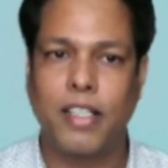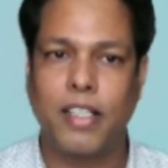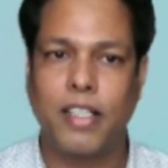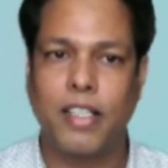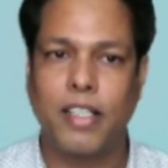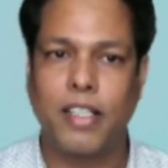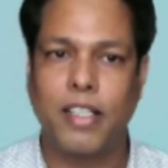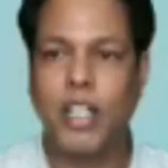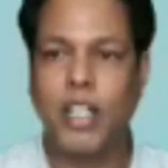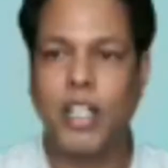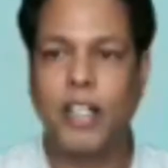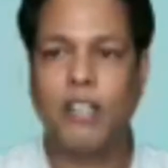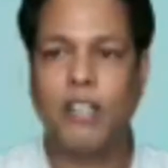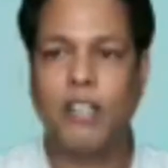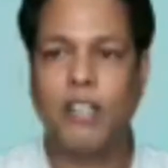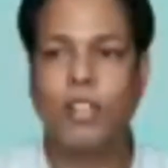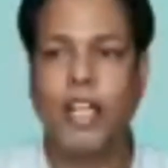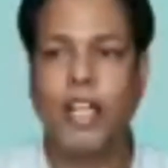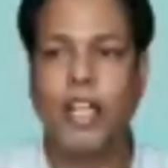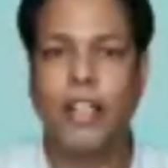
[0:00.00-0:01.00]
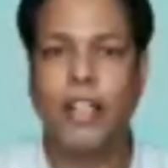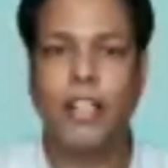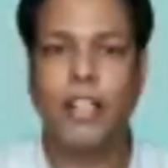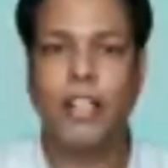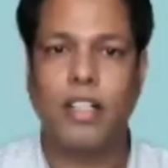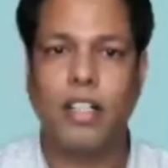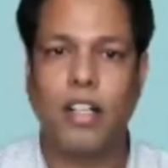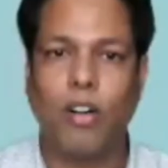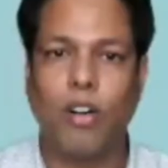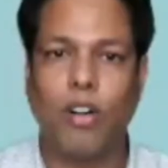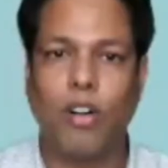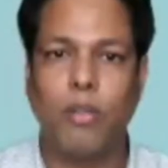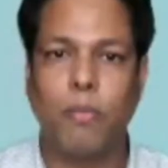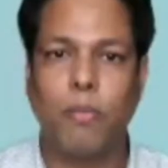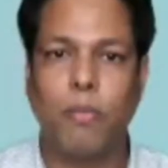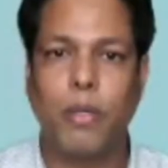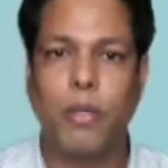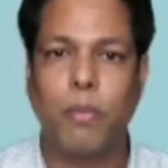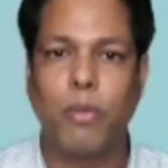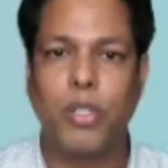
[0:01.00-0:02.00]
You shared a good idea
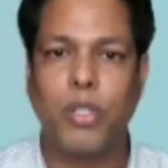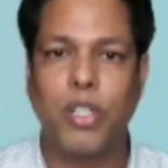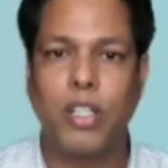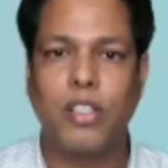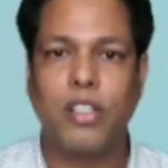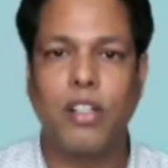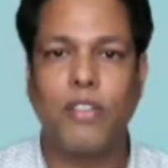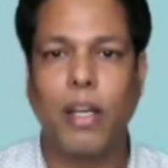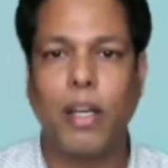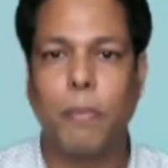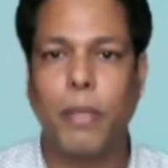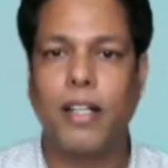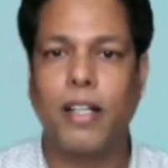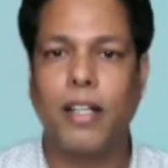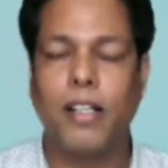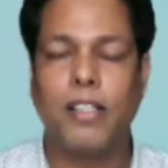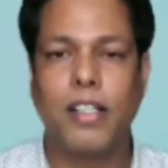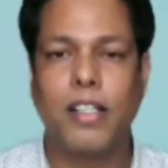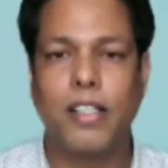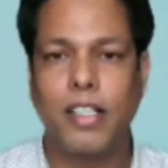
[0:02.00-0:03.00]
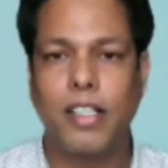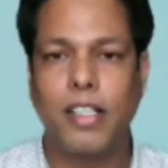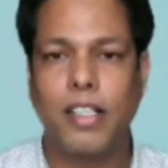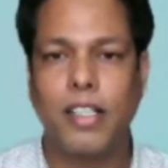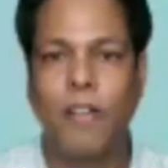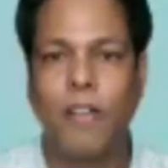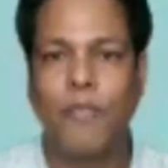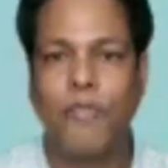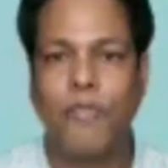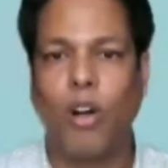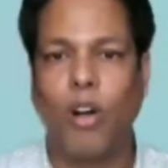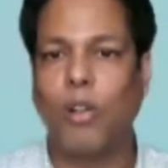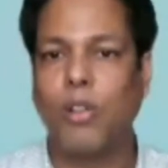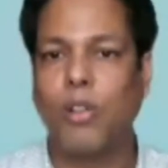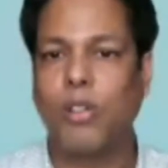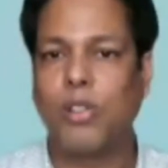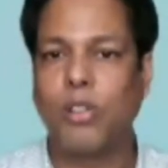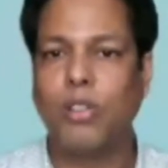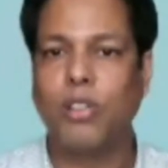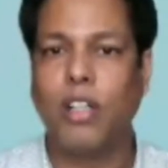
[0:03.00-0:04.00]
on promotions of IP culture, sir.
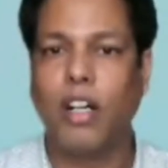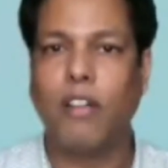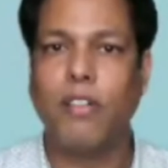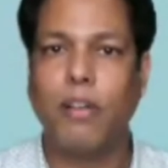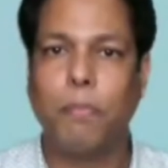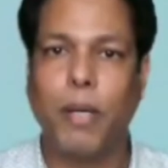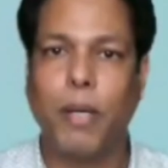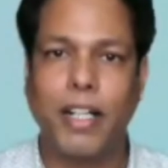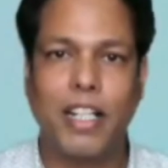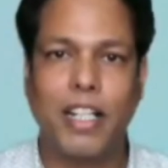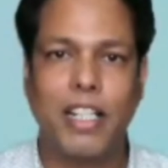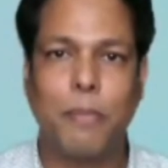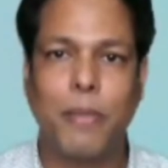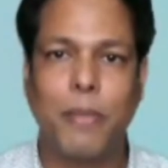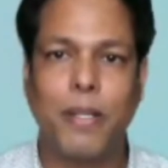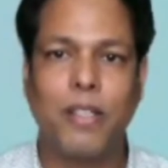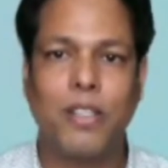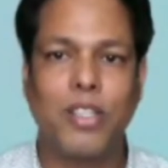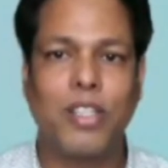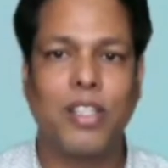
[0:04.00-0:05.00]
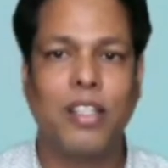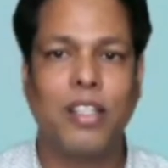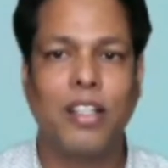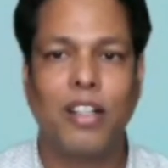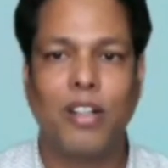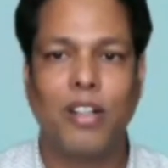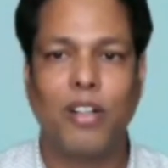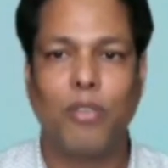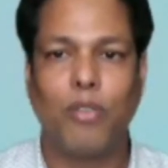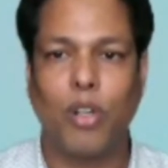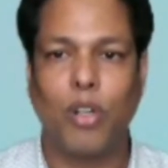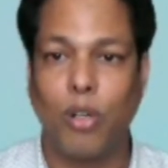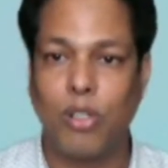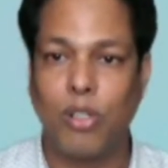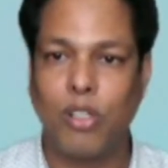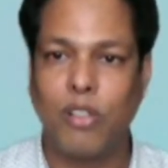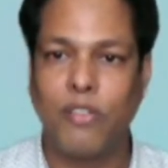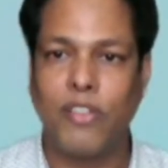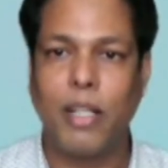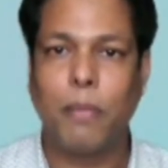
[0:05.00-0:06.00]
Also, our participants were
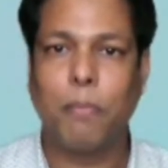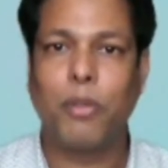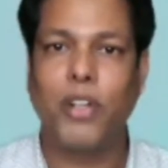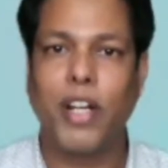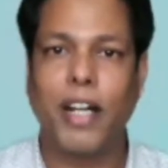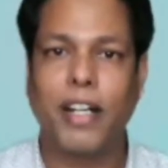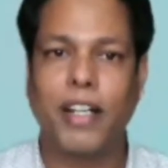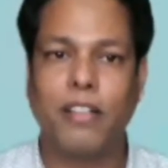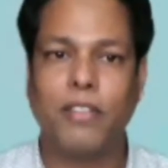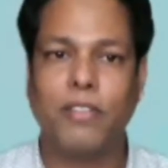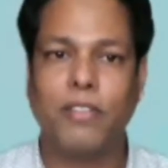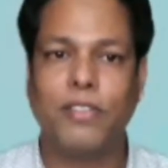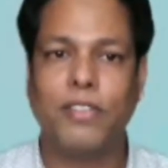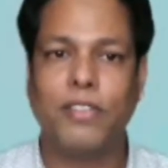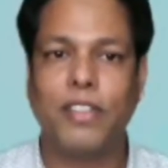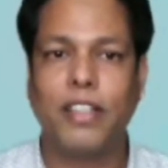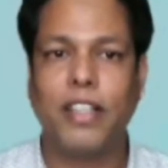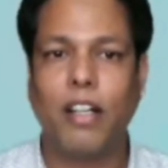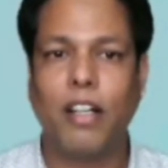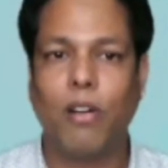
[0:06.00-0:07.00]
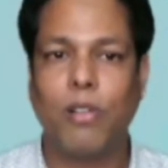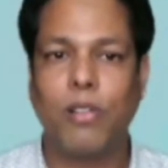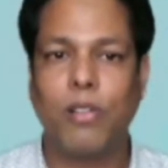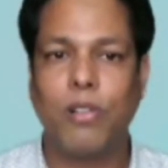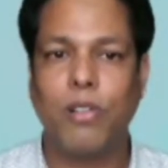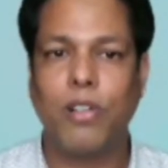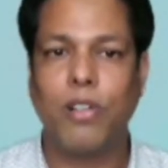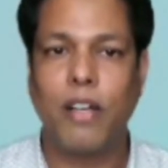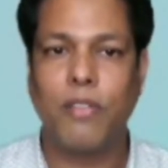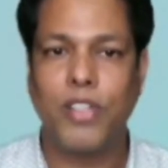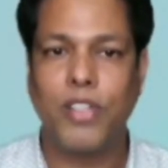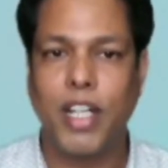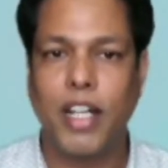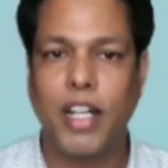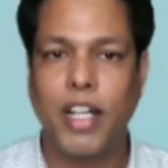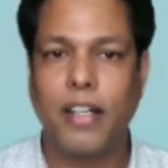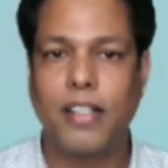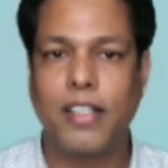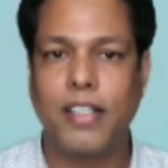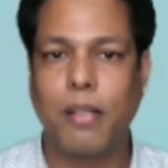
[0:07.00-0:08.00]
also very proactive. They also have
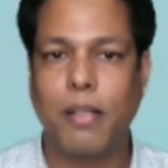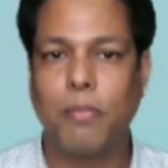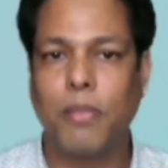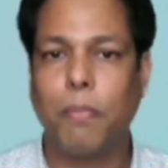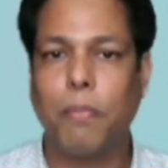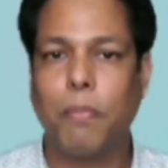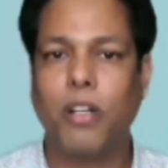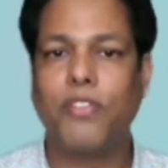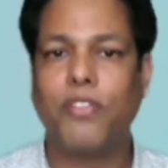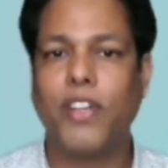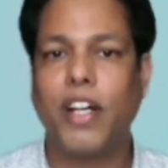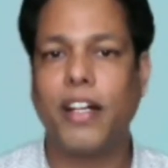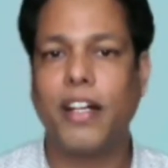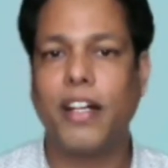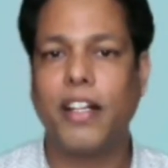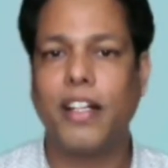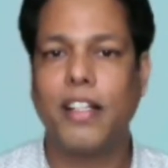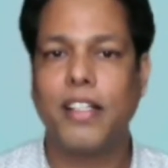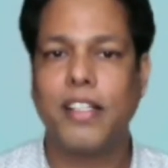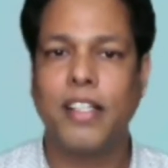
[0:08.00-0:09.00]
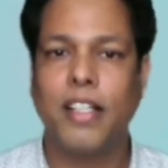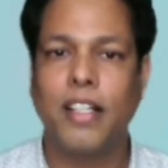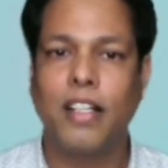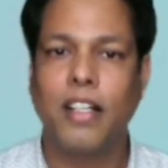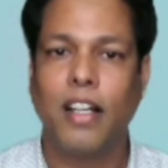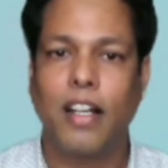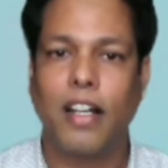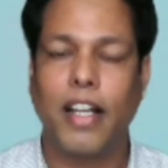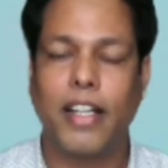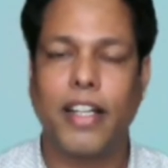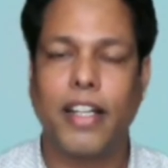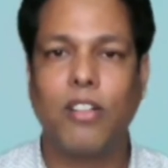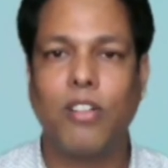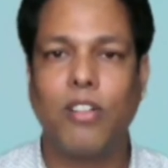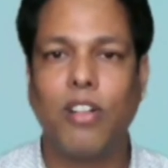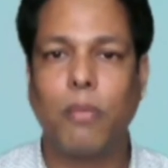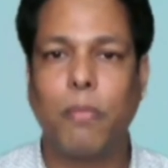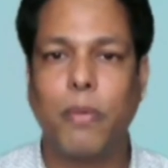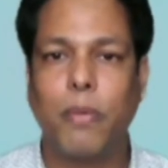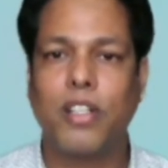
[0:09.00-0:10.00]
shared some couple of ideas like
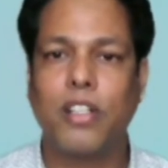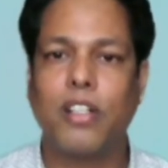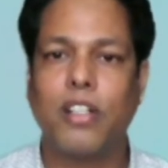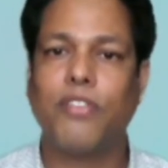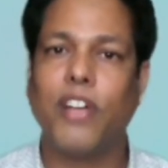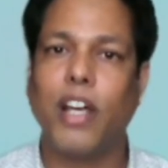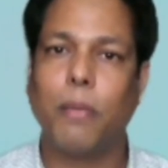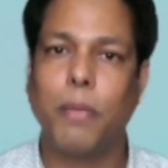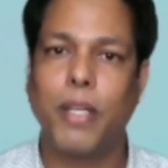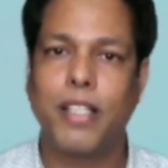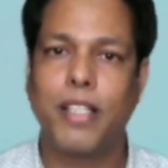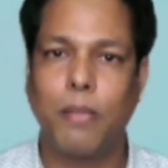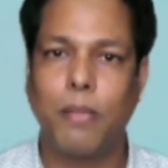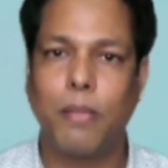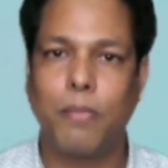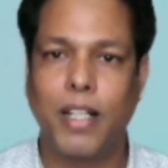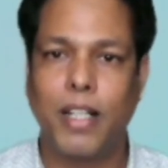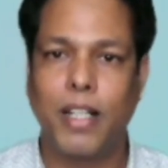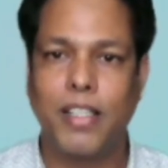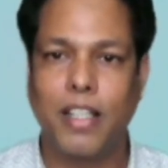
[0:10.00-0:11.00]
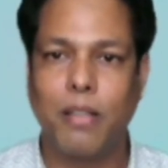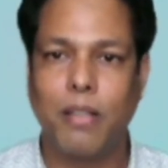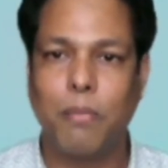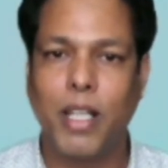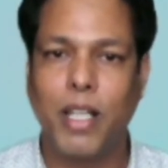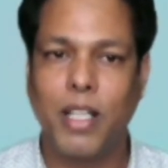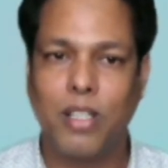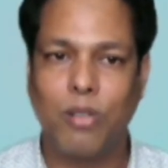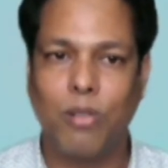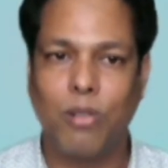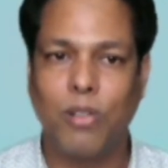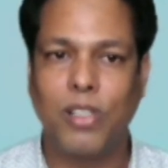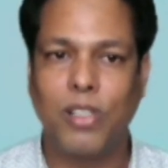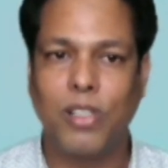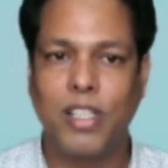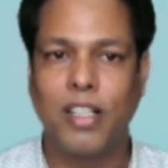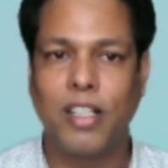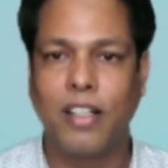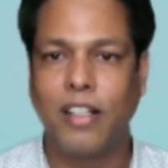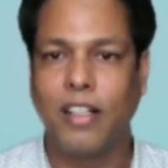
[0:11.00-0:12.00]
incorporation of IP subjects in these
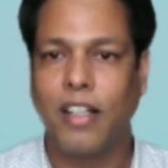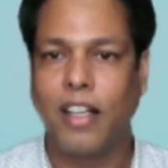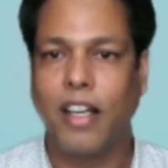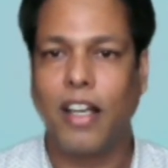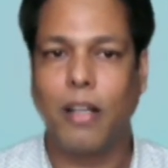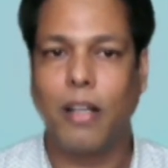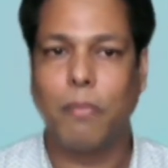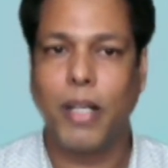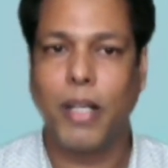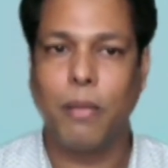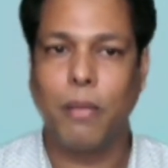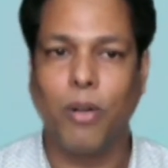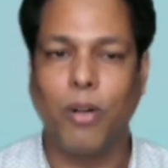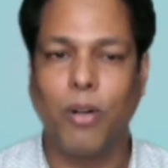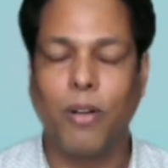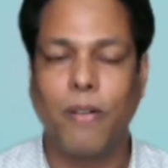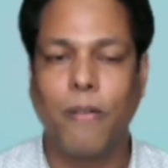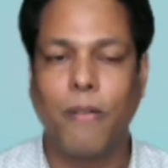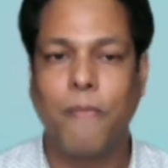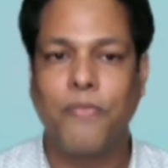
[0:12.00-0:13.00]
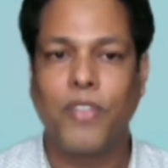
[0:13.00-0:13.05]
schools and many more.